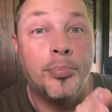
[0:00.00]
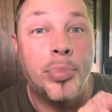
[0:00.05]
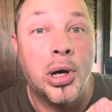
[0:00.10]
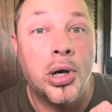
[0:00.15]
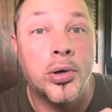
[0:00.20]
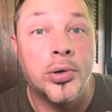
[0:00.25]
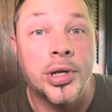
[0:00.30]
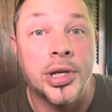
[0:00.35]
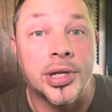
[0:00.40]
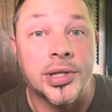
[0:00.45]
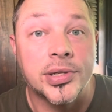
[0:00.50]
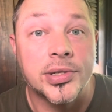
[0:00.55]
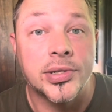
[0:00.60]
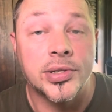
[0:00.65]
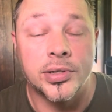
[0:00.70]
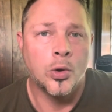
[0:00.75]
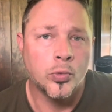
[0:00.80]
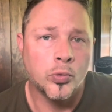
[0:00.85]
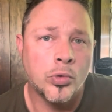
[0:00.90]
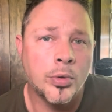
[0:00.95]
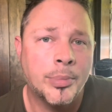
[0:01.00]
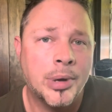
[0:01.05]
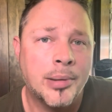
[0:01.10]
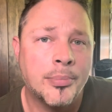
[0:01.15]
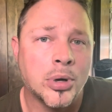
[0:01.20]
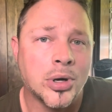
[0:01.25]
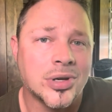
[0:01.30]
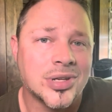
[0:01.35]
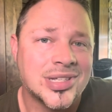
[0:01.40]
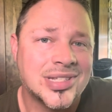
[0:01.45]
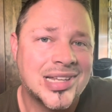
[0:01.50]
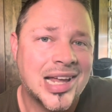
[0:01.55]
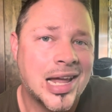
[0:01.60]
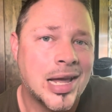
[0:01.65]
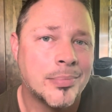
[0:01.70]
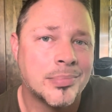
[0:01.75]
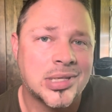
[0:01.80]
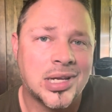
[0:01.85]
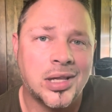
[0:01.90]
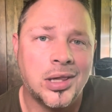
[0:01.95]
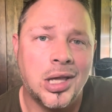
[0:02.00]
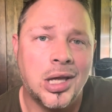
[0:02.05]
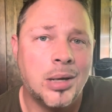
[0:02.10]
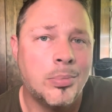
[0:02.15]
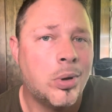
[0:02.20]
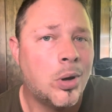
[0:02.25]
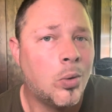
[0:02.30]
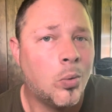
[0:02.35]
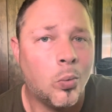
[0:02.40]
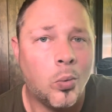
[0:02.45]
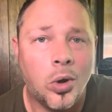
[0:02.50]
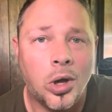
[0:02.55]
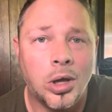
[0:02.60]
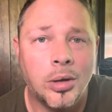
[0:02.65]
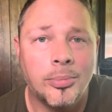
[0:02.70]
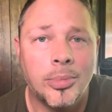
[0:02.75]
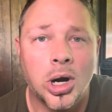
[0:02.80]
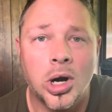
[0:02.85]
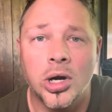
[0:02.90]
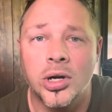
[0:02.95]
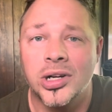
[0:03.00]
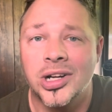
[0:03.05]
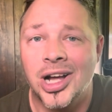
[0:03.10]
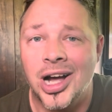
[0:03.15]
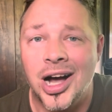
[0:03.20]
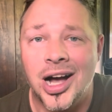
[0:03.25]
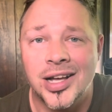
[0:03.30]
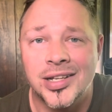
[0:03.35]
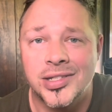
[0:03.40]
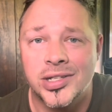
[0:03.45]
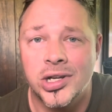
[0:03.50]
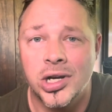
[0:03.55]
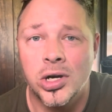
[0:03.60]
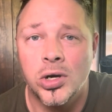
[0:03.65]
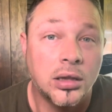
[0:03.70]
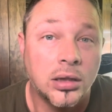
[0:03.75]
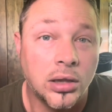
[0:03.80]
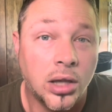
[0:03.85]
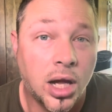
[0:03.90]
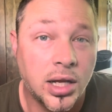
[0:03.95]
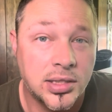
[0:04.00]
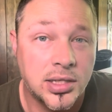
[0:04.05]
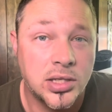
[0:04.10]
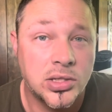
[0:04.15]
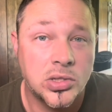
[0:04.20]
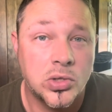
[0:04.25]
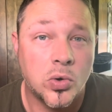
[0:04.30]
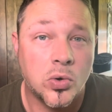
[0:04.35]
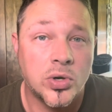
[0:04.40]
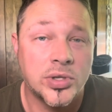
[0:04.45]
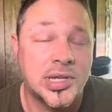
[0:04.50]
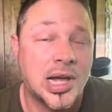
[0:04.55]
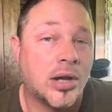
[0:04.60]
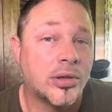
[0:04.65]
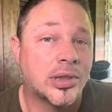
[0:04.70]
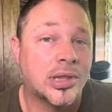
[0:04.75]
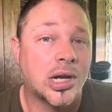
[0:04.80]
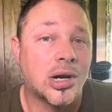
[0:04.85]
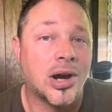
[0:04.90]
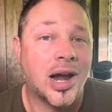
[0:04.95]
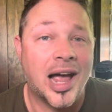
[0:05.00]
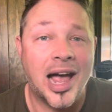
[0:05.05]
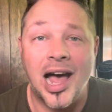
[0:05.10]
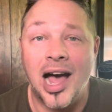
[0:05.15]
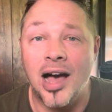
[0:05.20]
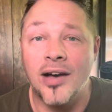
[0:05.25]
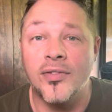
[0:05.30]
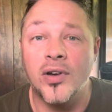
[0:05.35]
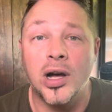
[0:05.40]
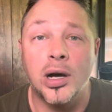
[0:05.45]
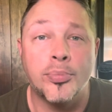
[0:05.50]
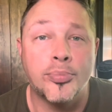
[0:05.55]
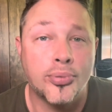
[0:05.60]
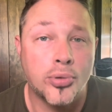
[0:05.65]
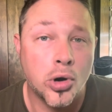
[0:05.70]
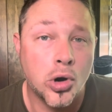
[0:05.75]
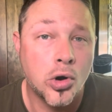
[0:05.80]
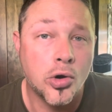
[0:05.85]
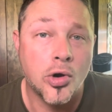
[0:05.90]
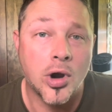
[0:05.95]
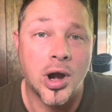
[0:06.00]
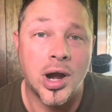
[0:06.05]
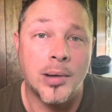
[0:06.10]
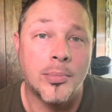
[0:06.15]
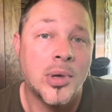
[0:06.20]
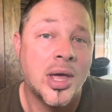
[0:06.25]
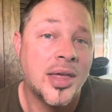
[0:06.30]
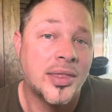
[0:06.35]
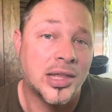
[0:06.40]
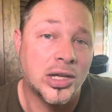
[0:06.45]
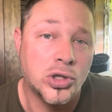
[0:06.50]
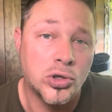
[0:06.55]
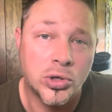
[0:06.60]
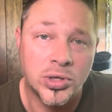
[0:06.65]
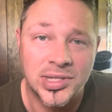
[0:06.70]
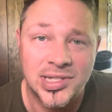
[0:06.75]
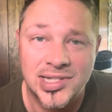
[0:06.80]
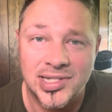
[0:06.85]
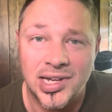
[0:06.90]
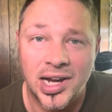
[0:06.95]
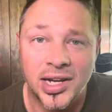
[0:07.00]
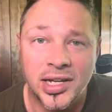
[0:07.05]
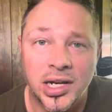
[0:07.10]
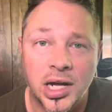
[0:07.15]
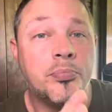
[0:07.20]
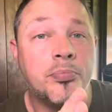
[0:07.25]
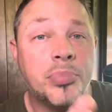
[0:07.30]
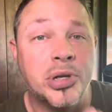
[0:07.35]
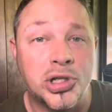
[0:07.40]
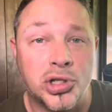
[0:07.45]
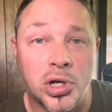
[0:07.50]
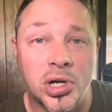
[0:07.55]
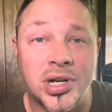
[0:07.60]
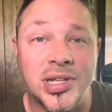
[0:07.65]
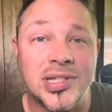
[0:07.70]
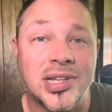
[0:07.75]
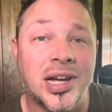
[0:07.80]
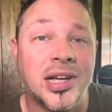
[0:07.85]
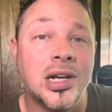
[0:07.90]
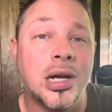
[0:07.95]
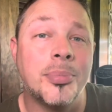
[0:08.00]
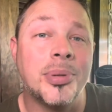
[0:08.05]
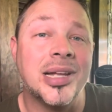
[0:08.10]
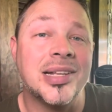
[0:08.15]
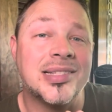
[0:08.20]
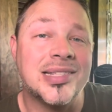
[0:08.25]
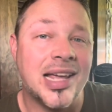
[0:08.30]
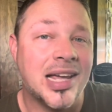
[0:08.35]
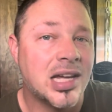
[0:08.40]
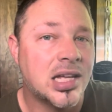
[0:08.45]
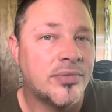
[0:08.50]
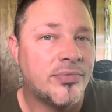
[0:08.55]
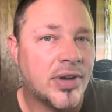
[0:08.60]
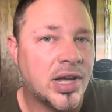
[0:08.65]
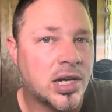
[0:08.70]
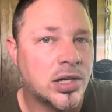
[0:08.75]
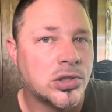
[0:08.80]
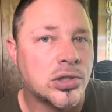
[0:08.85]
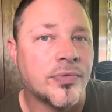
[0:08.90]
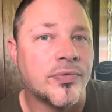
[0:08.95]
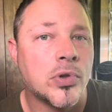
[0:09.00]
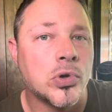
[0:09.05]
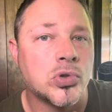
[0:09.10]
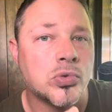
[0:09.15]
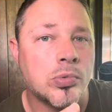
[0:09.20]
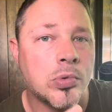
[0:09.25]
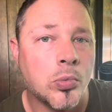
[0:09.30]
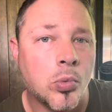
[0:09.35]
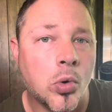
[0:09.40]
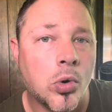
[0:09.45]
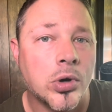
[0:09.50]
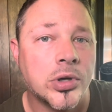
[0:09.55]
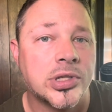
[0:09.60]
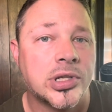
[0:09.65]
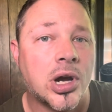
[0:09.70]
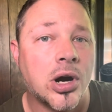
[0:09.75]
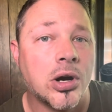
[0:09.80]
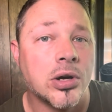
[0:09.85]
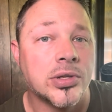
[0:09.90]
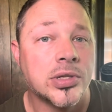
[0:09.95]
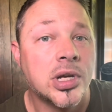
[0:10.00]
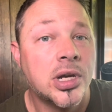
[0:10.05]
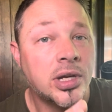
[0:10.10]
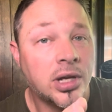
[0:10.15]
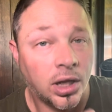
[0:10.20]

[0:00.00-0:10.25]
Bonus, remember, Sam's Club, Walmart, Costco, lots of stores out there have a program that you can sign up. Be sure to sign up and take advantage of those rewards cards.